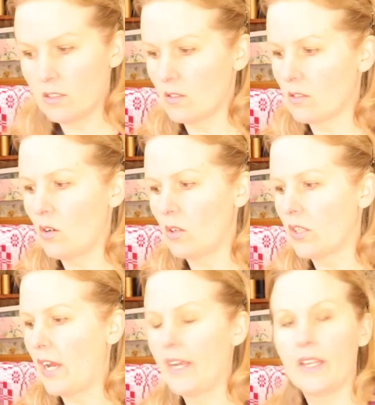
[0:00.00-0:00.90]
This is
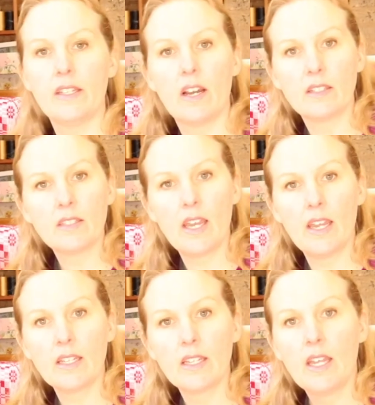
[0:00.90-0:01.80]
called a yarn
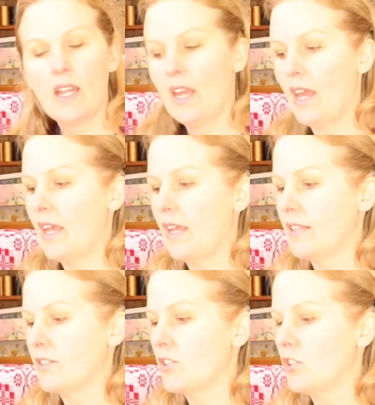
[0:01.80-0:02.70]
cake,
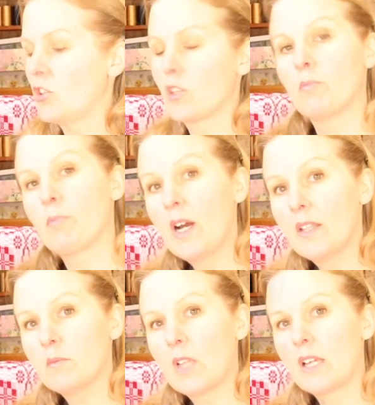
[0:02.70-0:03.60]
and you can
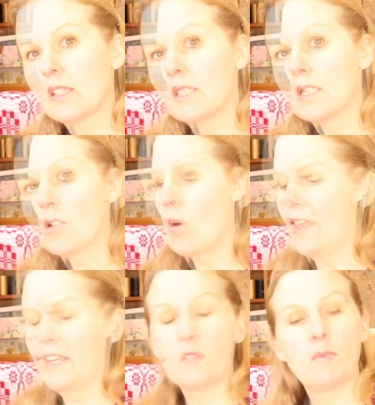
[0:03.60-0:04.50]
buy them like this,
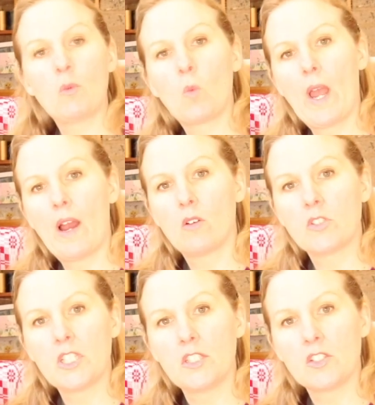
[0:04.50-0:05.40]
or they can be
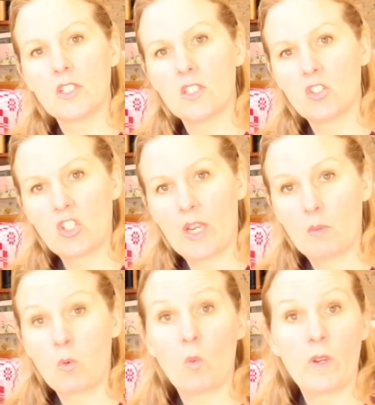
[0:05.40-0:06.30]
wound into this
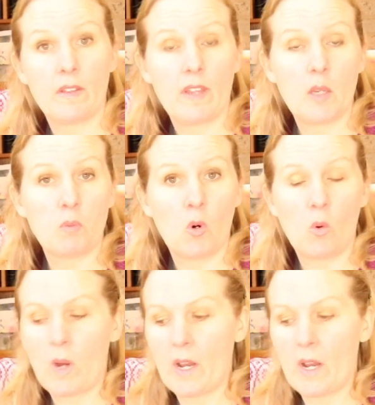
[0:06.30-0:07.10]
shape with a ball